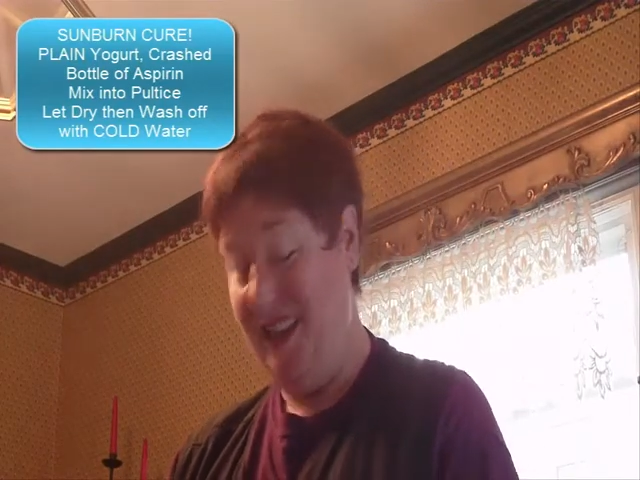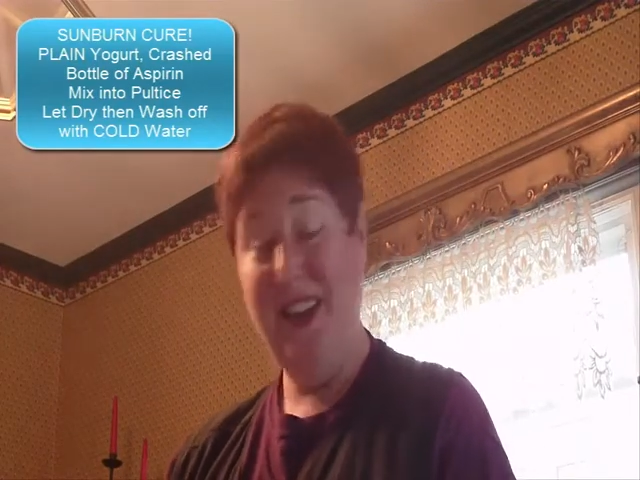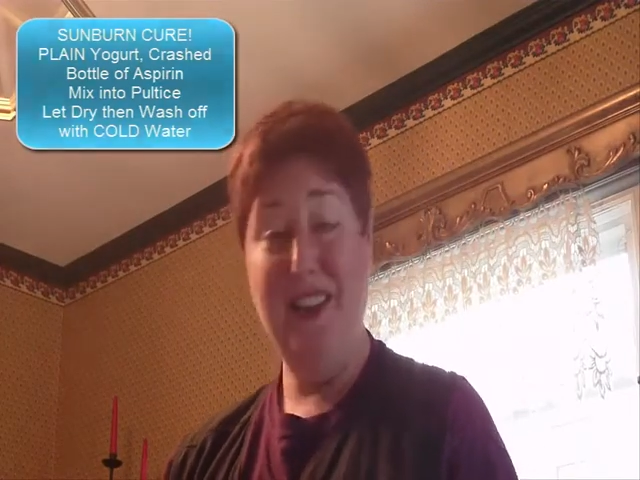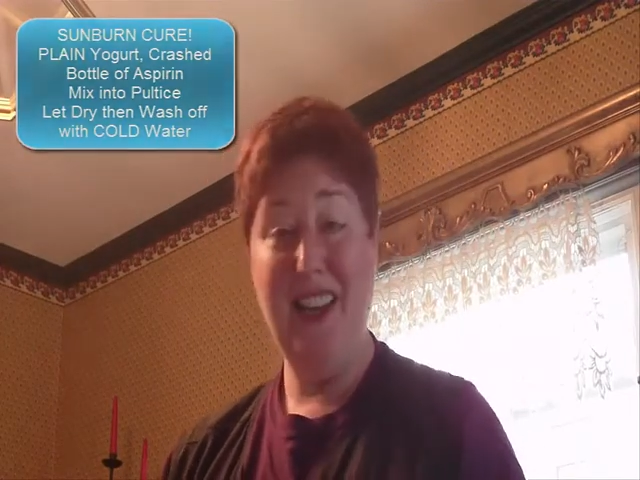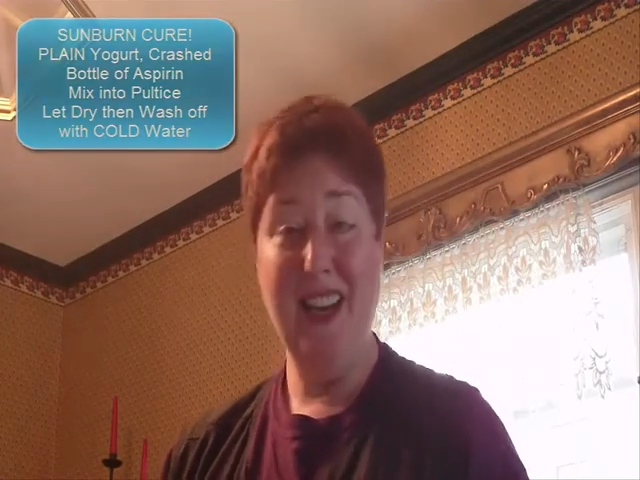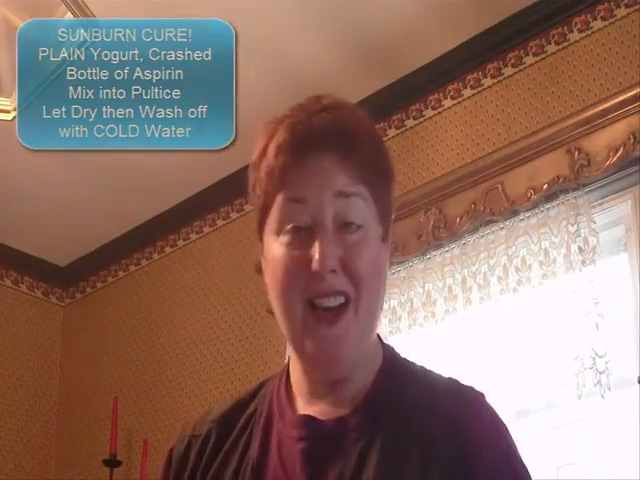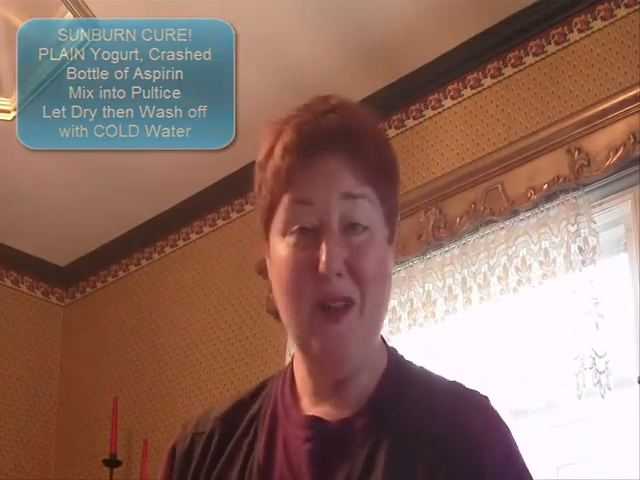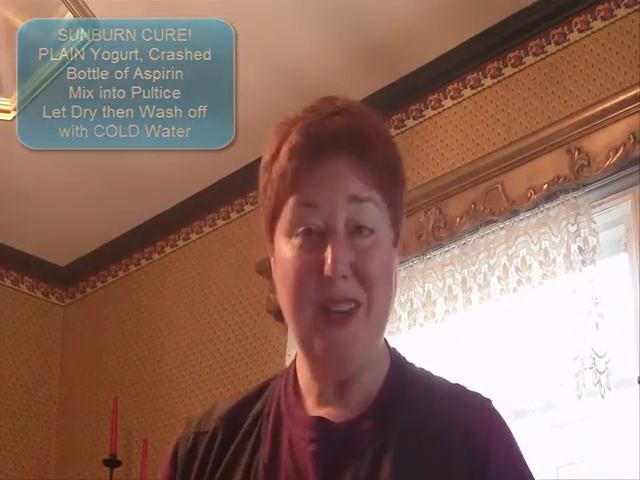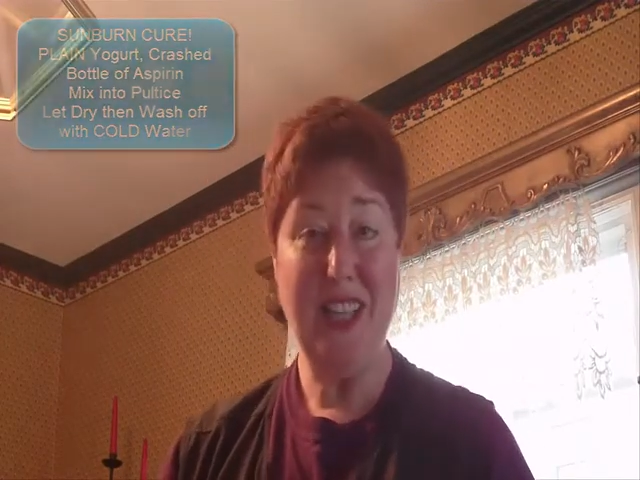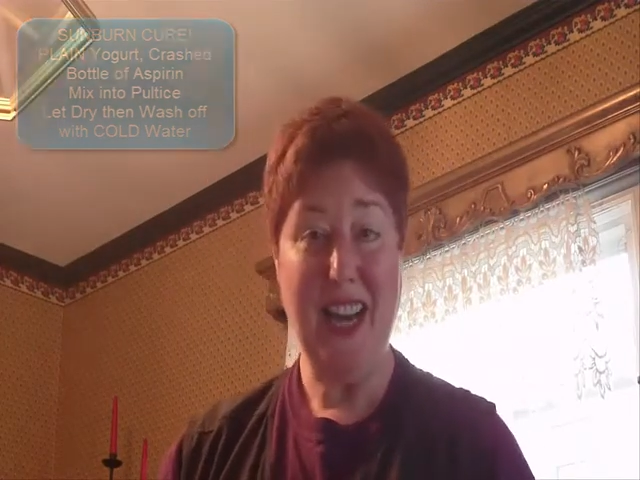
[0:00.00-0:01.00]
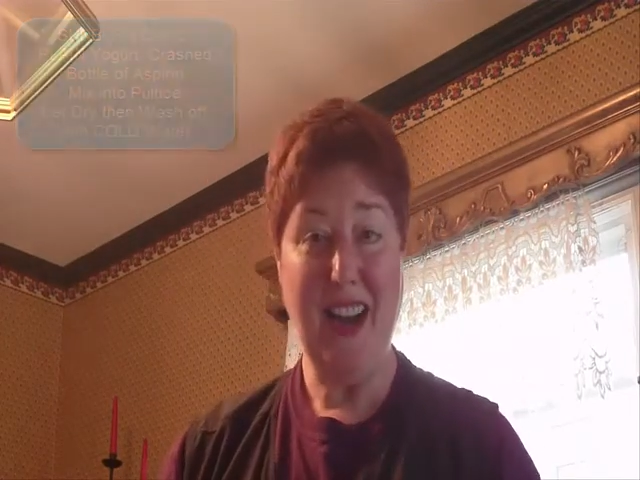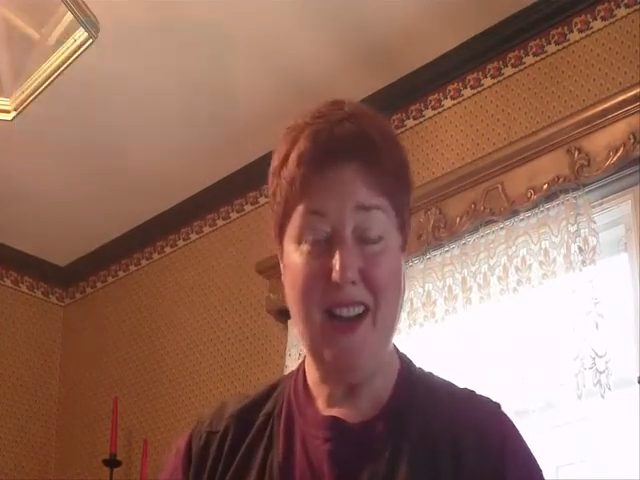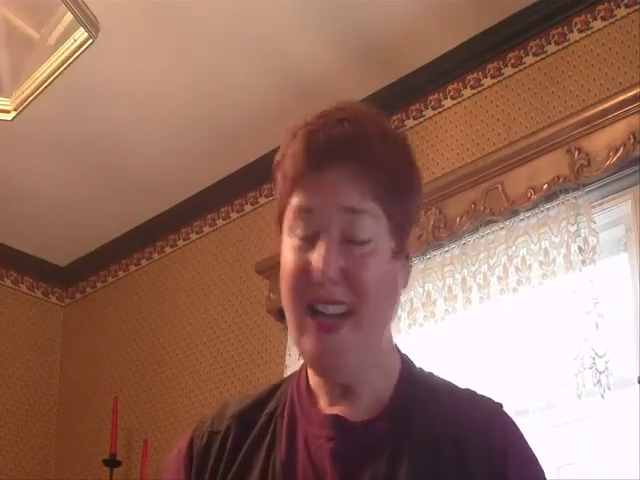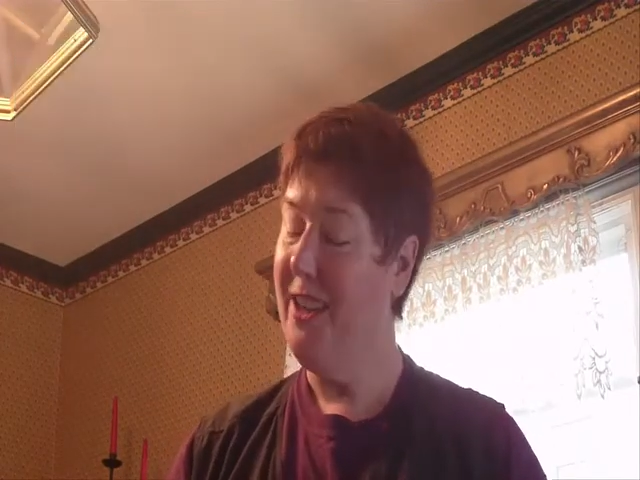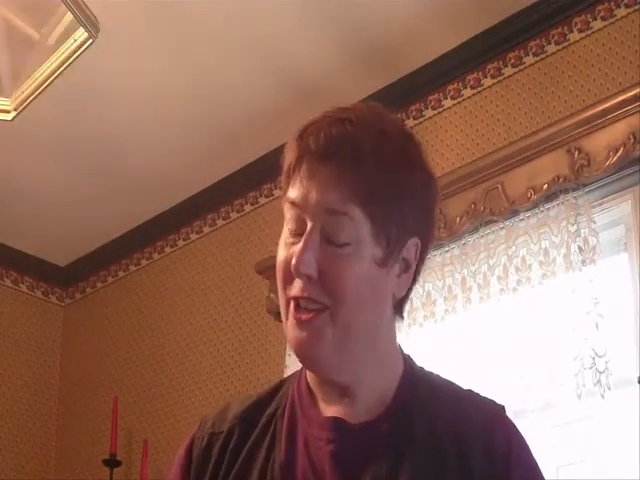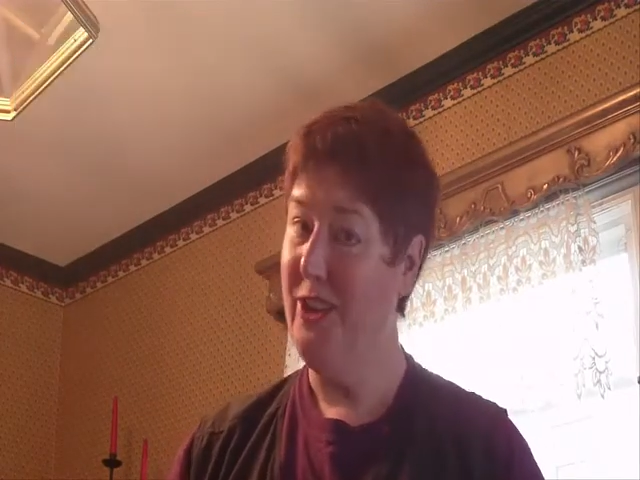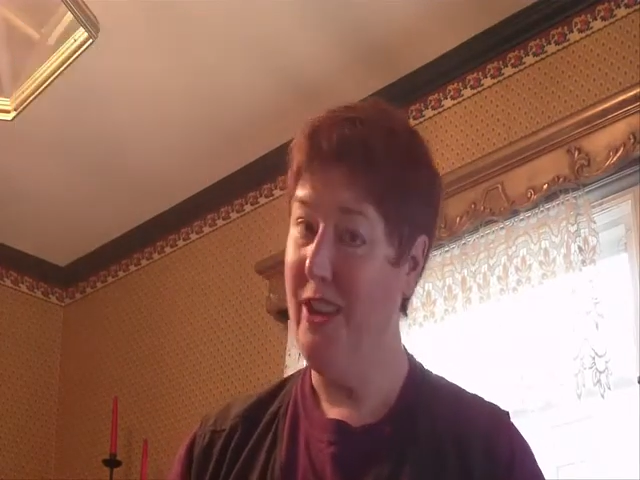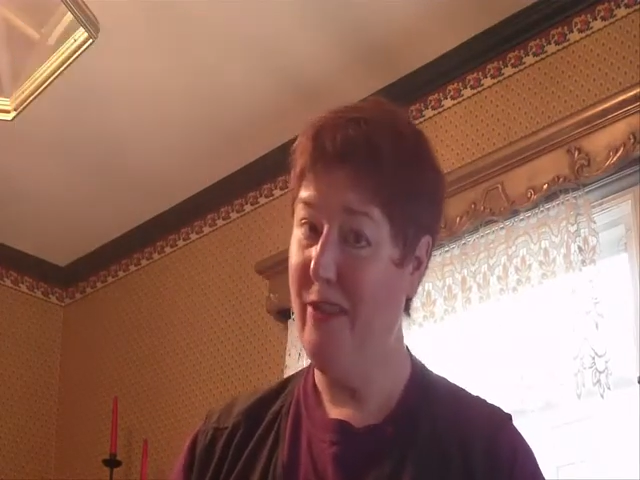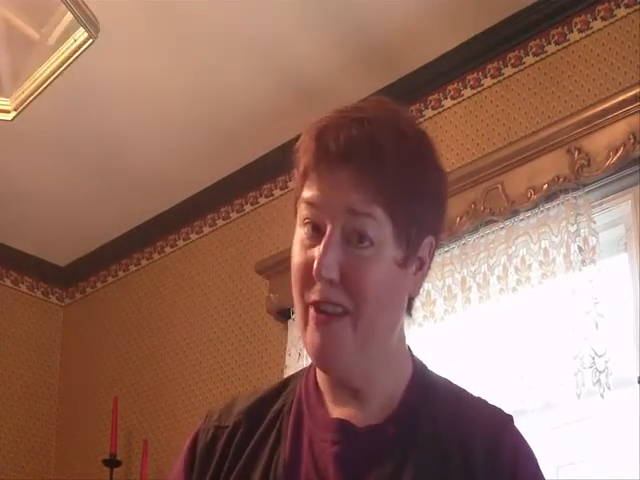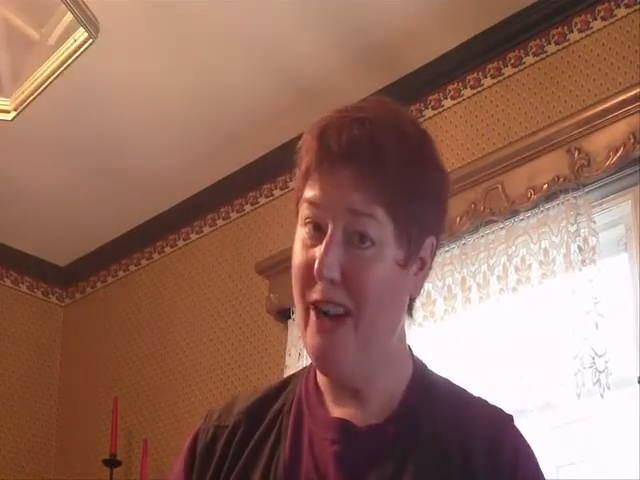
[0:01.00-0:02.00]
The other thing I always carry, because you
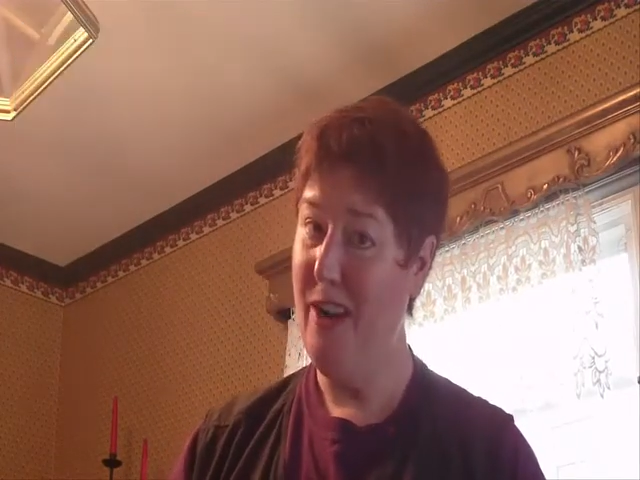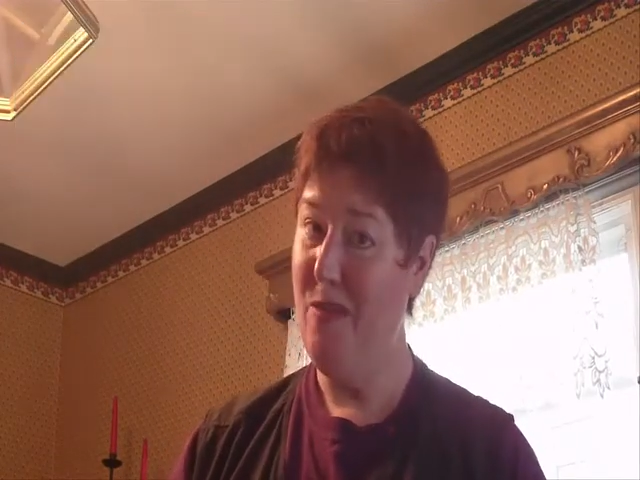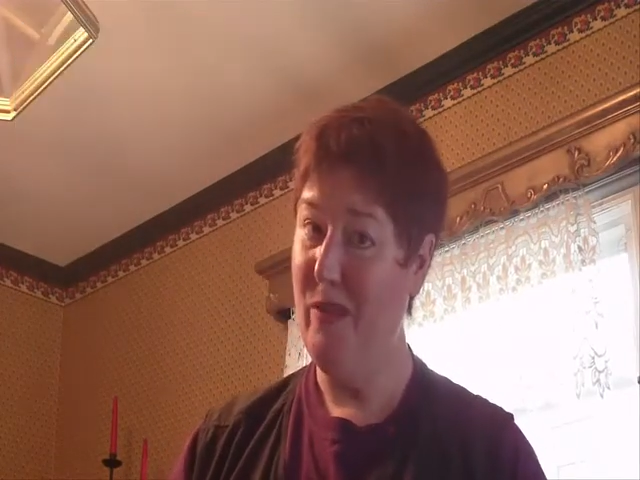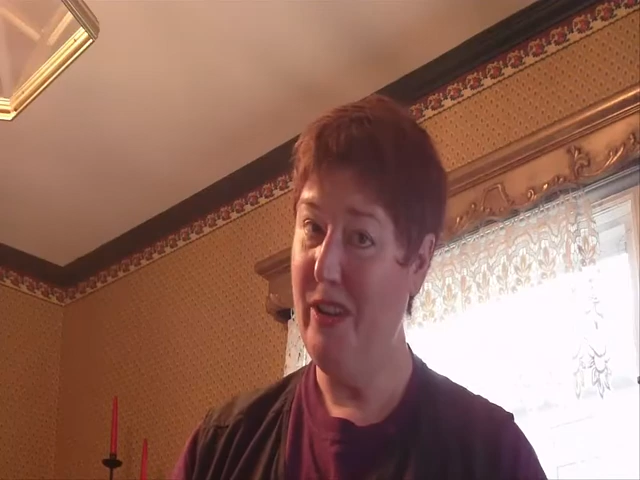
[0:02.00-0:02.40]
never know